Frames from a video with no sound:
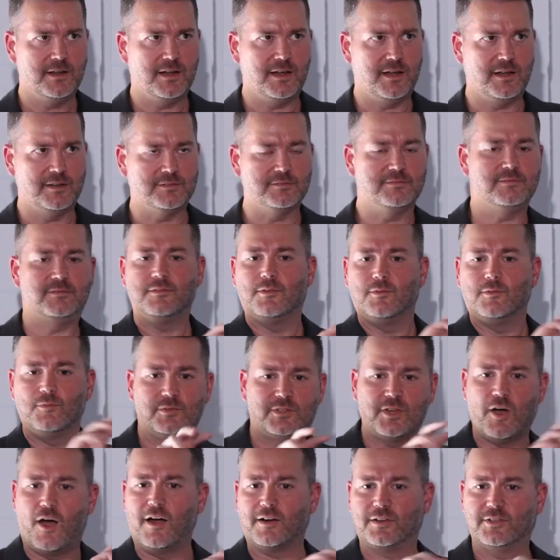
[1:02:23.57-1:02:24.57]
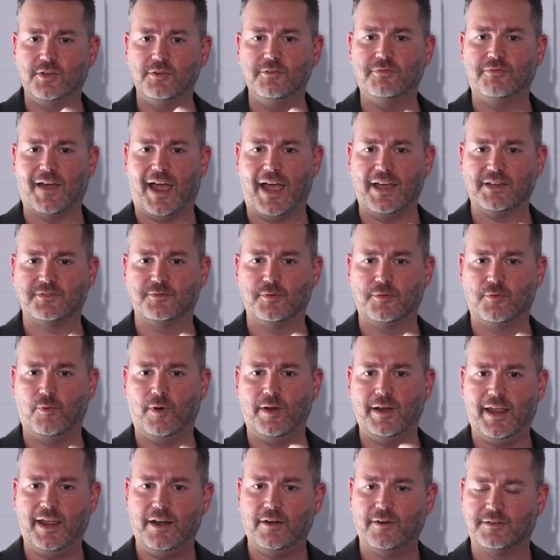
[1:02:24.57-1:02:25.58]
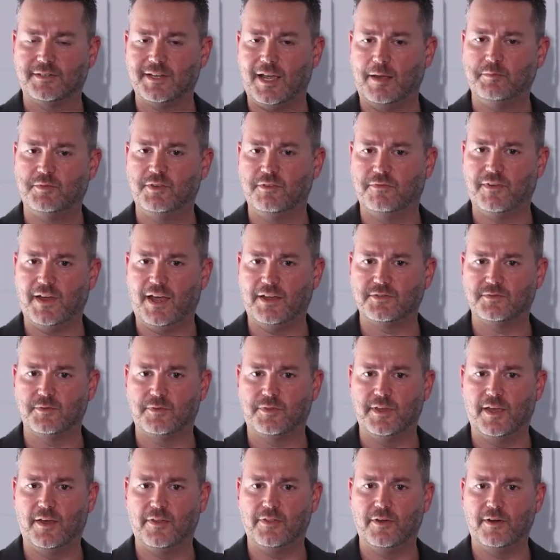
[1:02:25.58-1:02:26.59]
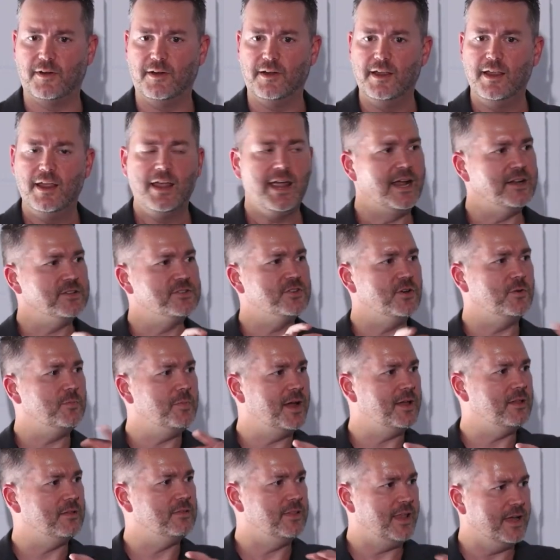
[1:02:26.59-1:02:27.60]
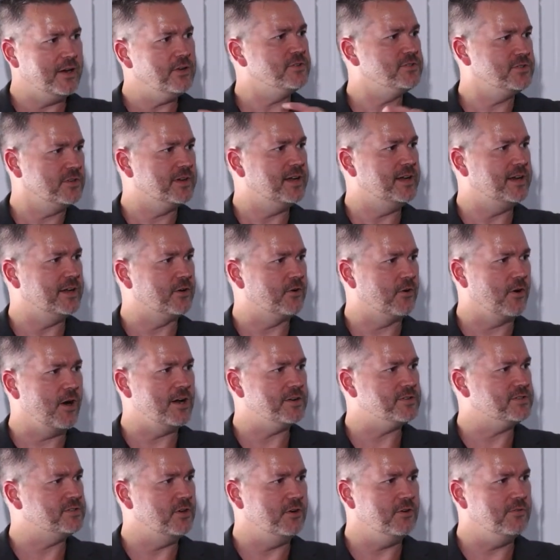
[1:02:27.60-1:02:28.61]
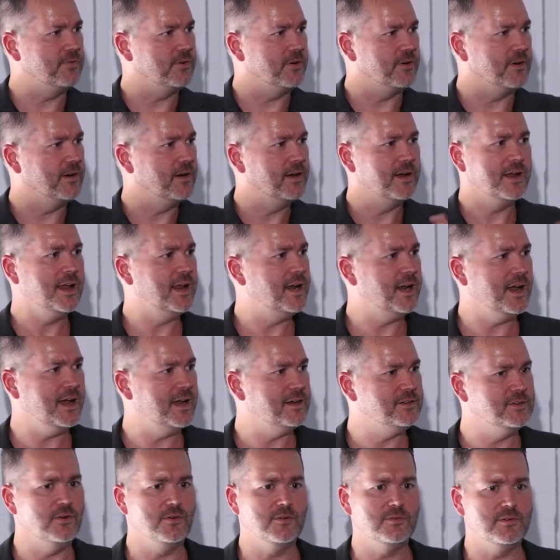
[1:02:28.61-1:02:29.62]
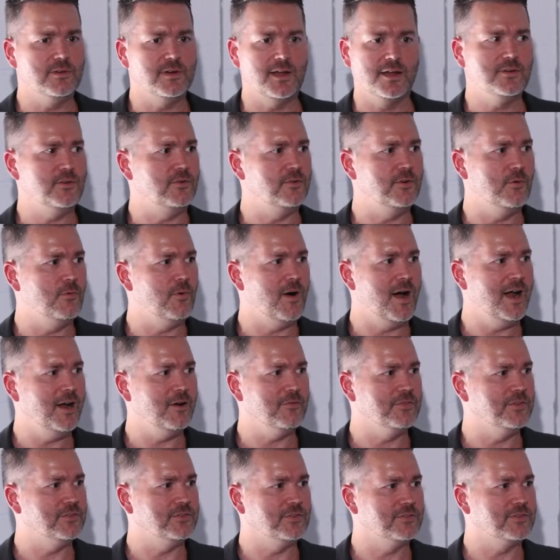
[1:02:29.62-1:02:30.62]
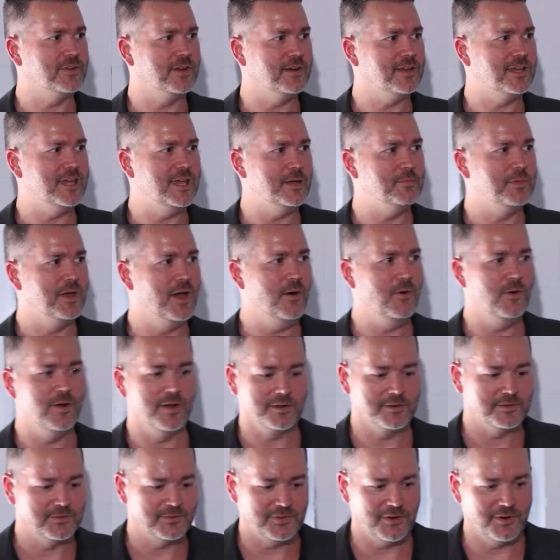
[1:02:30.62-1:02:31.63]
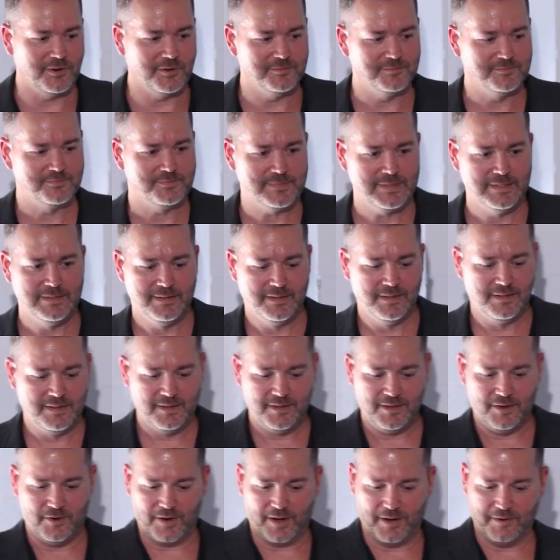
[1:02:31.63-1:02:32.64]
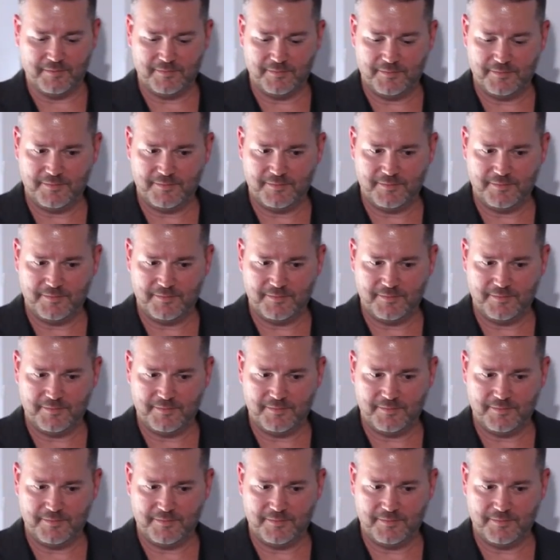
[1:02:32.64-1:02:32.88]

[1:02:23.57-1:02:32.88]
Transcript: uh, talk too fast with one hand or type too fast with the other, and so my letters are getting crossed over, and I don't I don't know why or if this is going to keep going. So, okay.